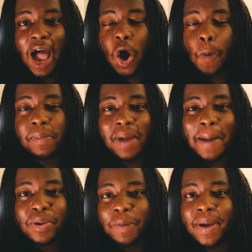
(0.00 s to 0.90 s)
I opened my
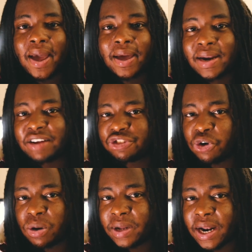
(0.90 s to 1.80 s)
book bag and I
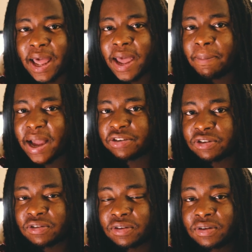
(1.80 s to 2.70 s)
showed him that I had
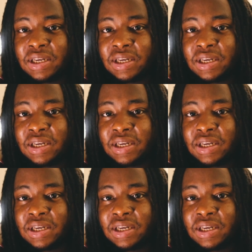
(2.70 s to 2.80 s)
matches.